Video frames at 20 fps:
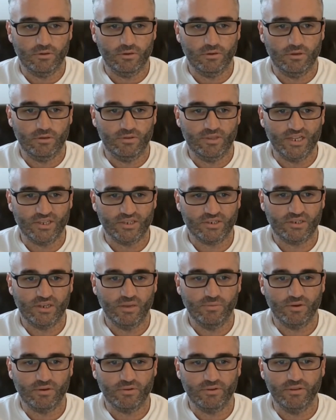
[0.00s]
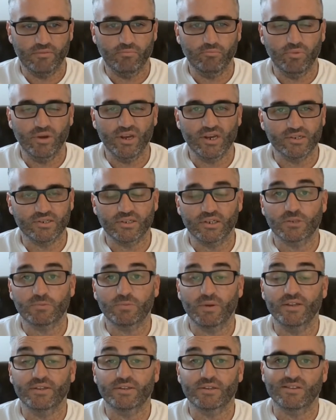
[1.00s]
That's typically the biggest
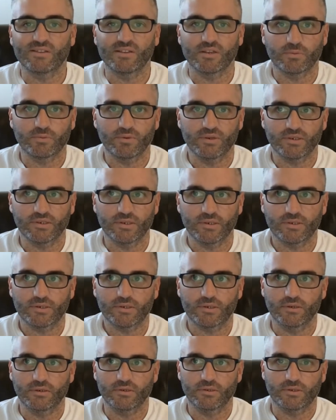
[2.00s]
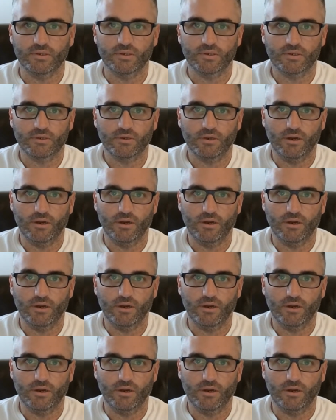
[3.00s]
expense in this business is